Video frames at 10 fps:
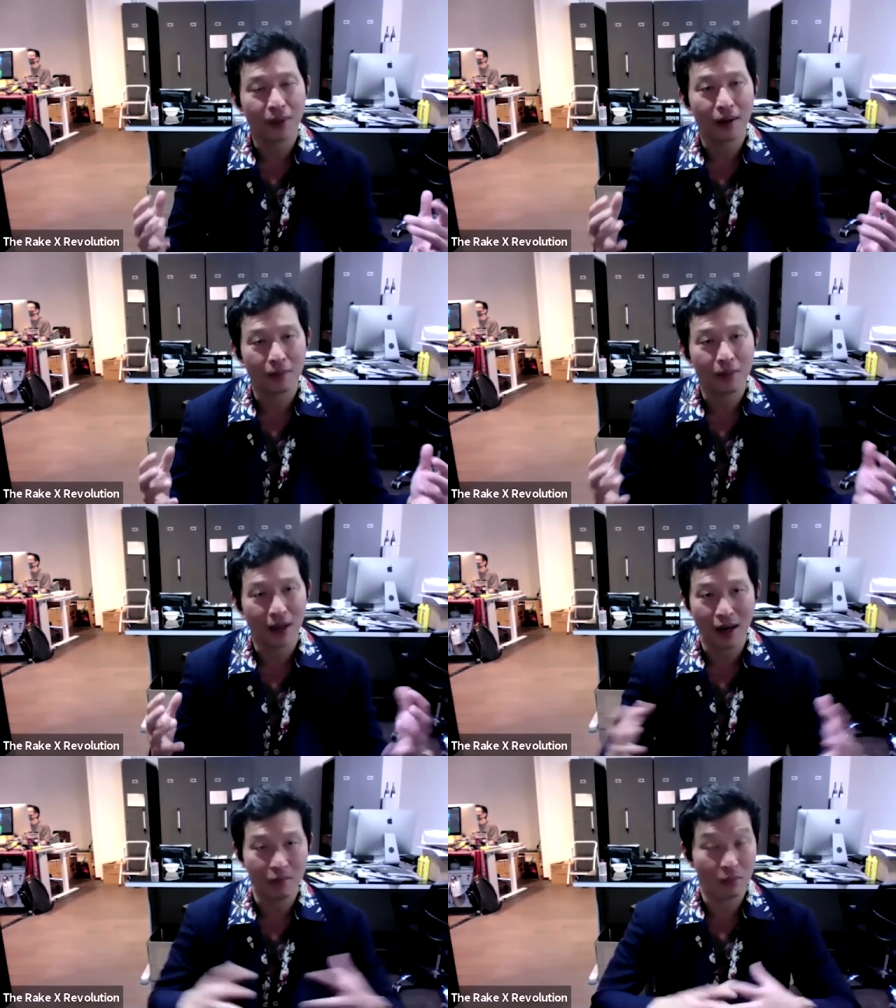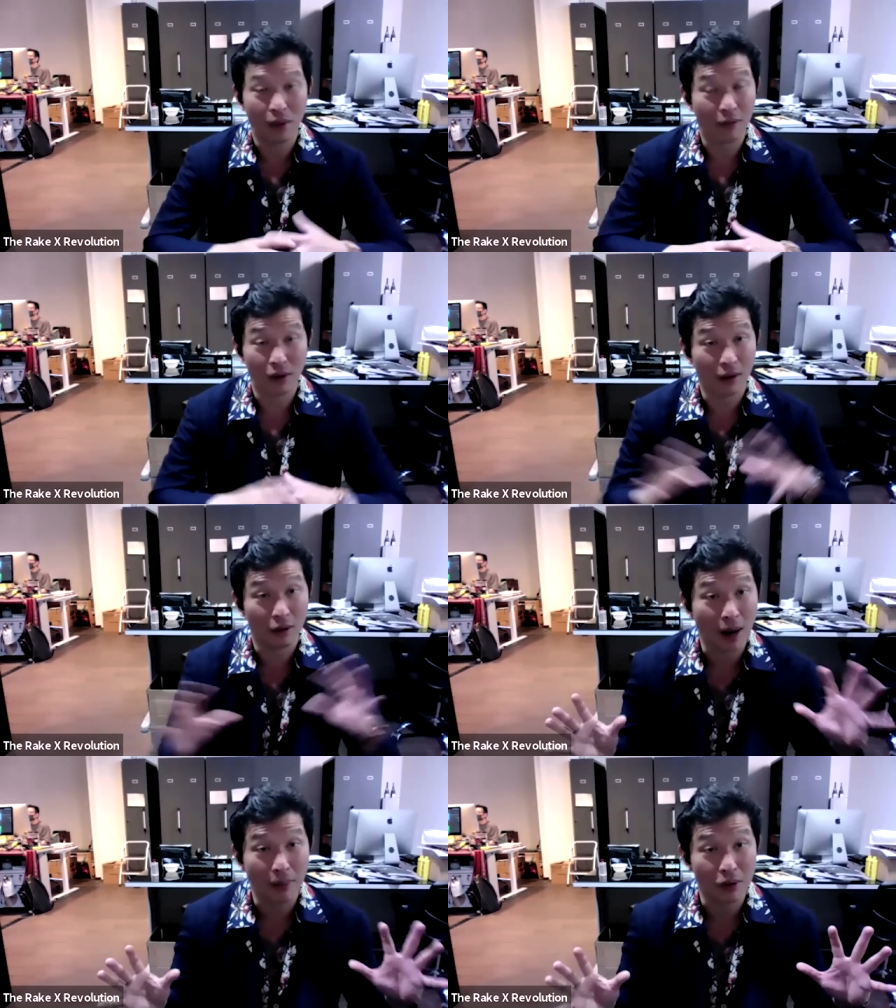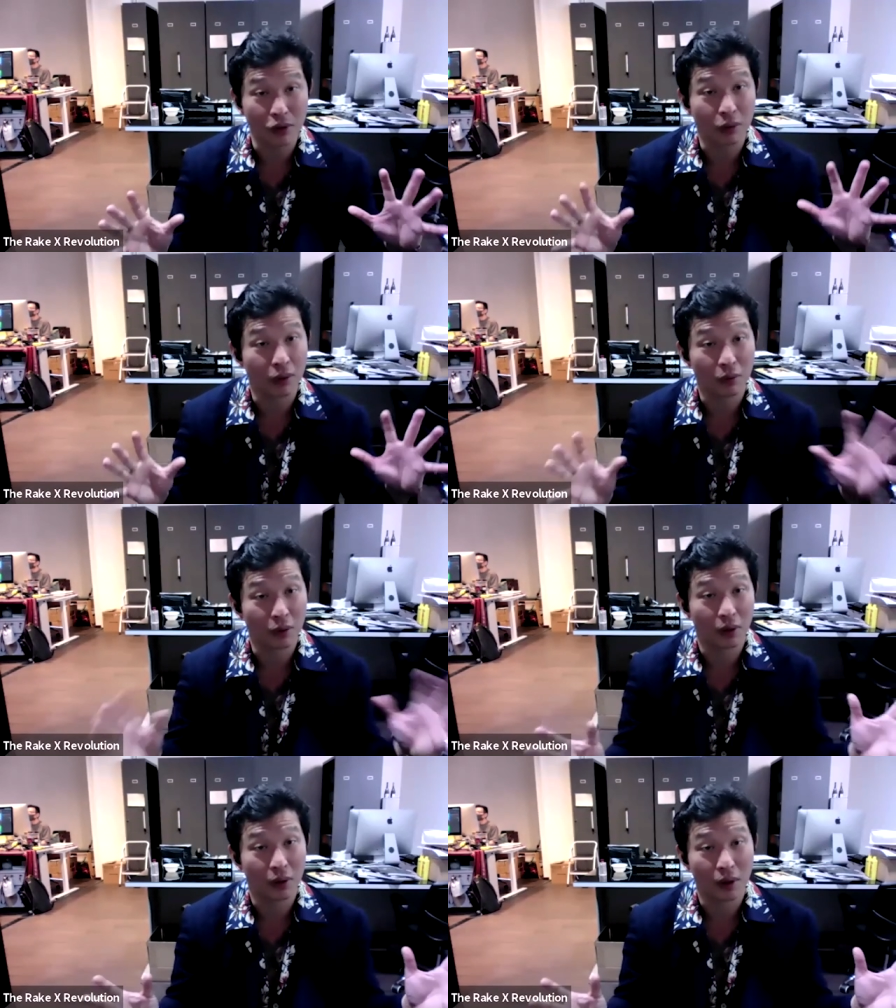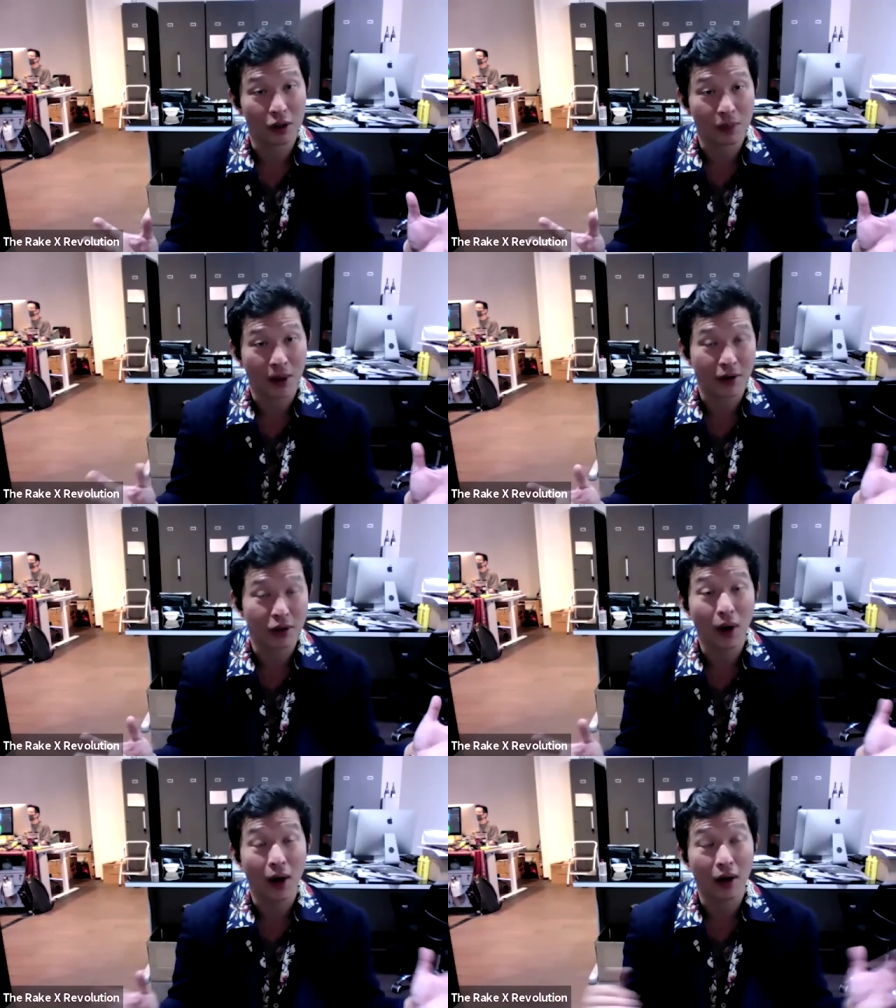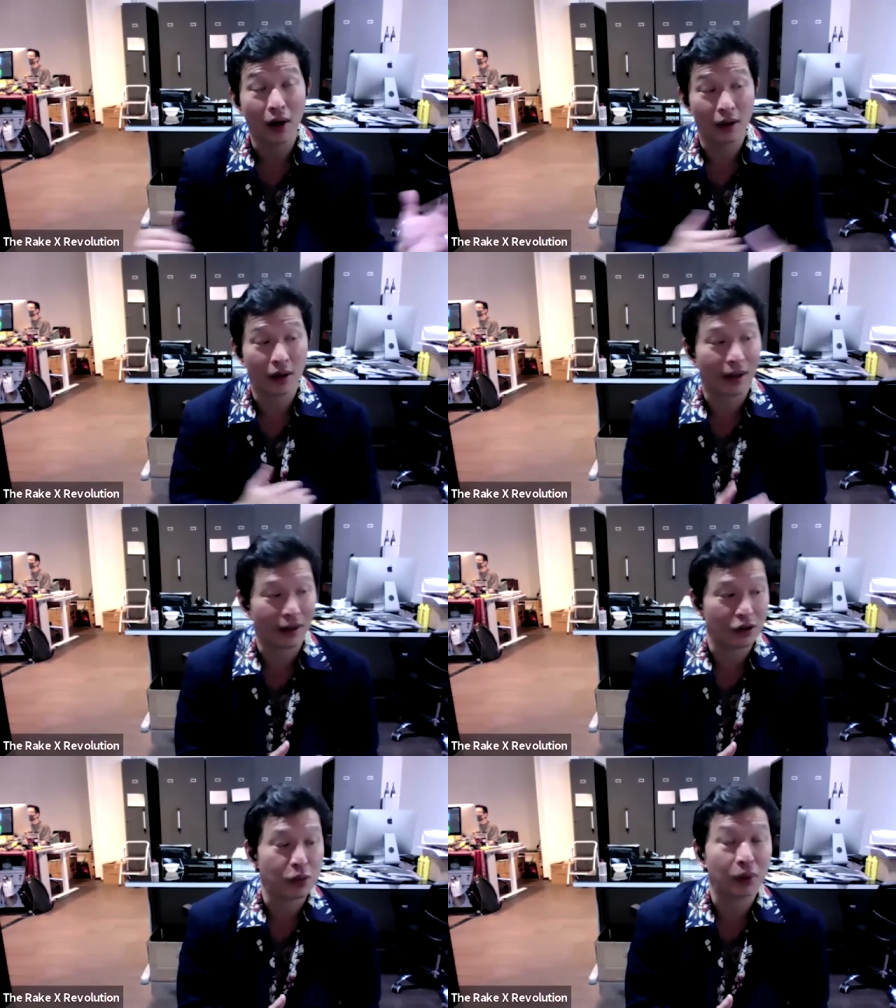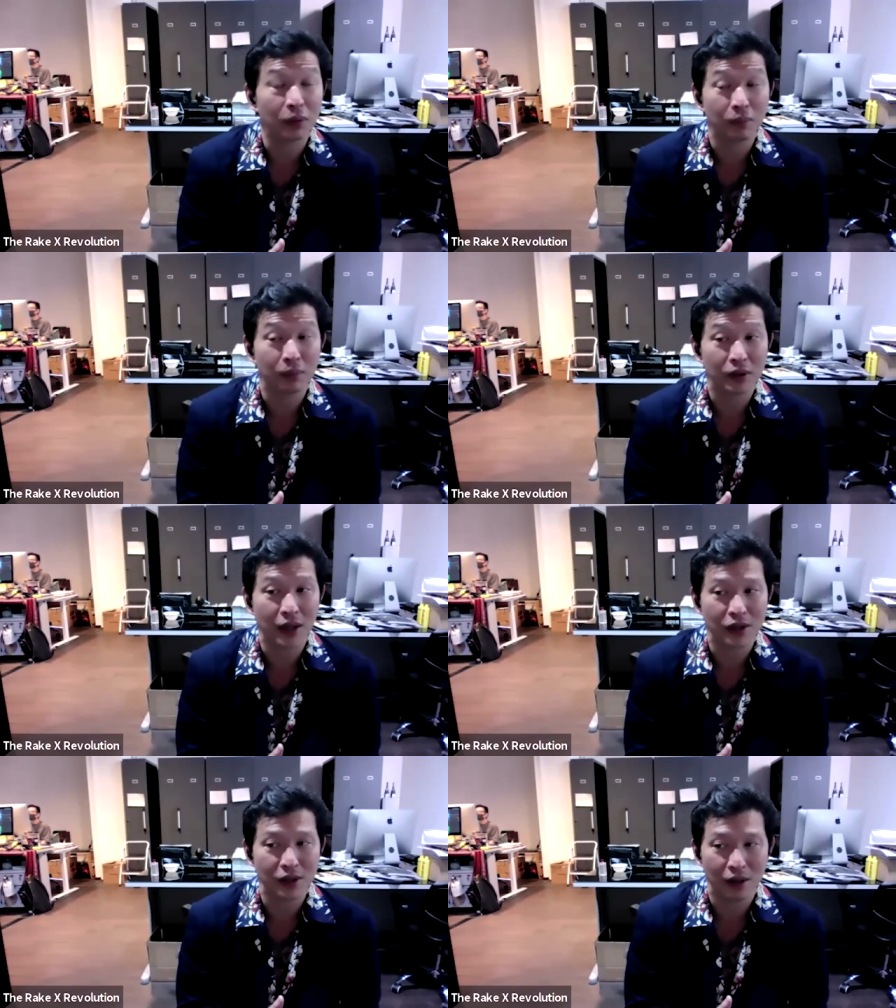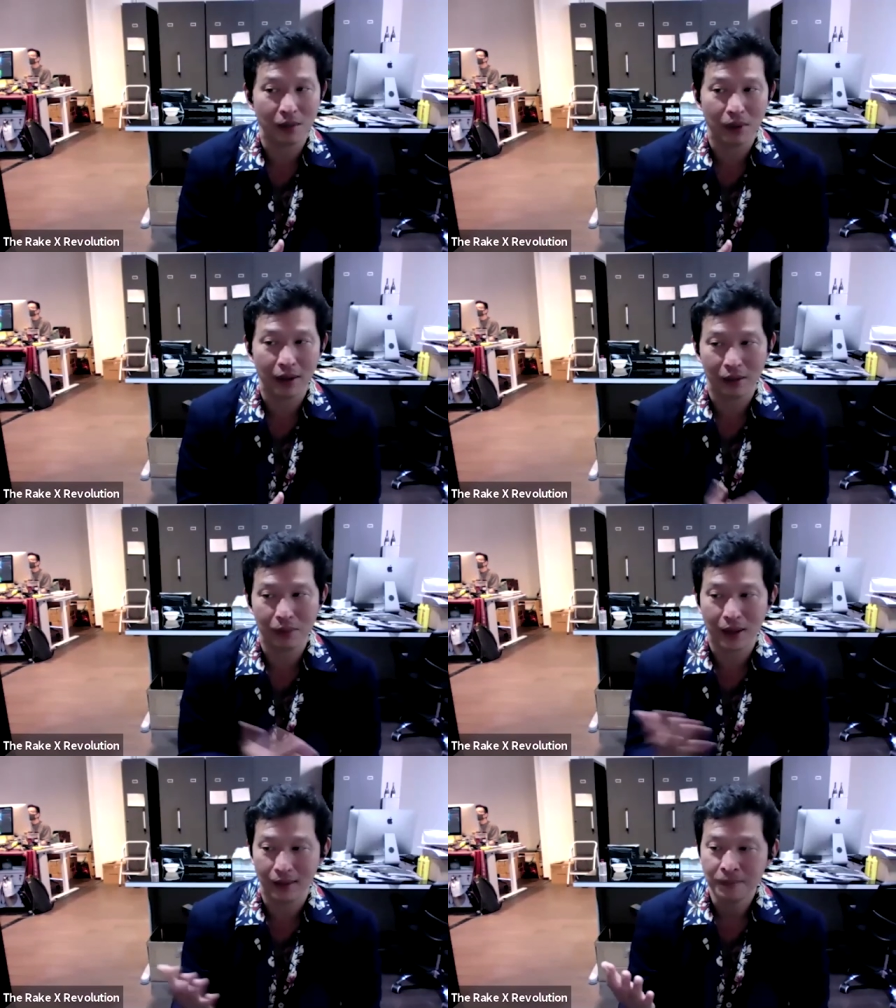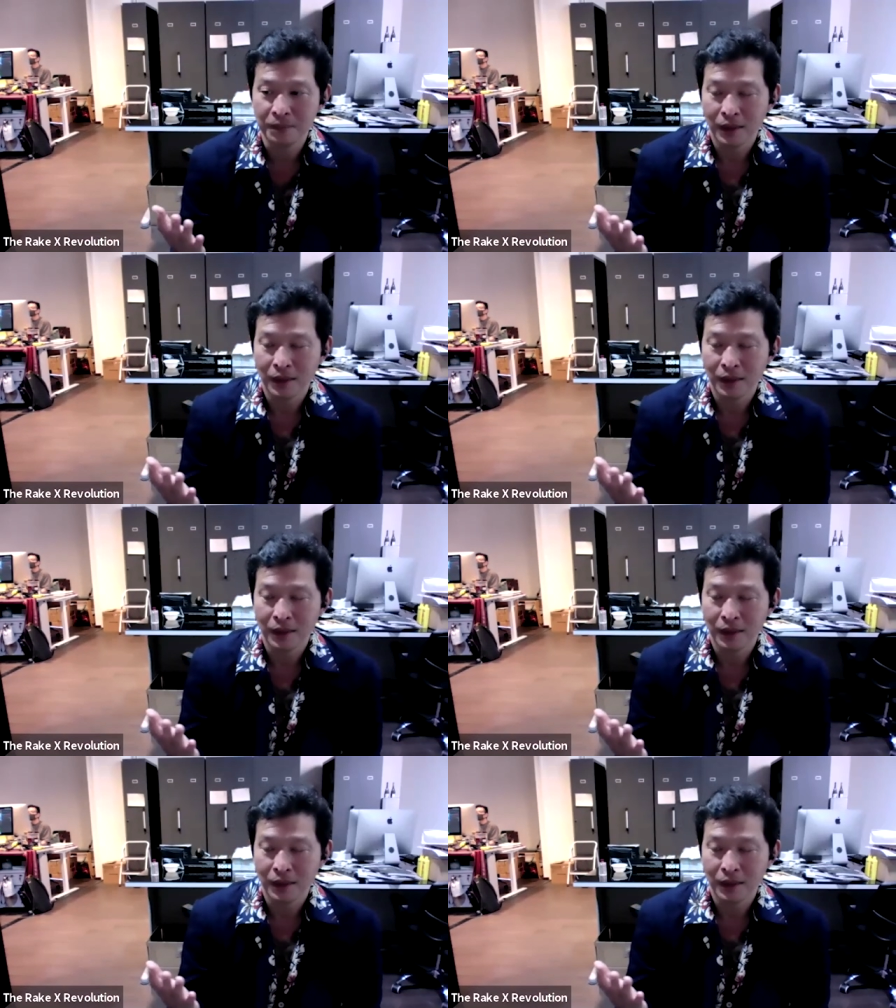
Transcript: it became everything that rappers w- were aspired to wear, and, and I think this is pre- precisely embodied by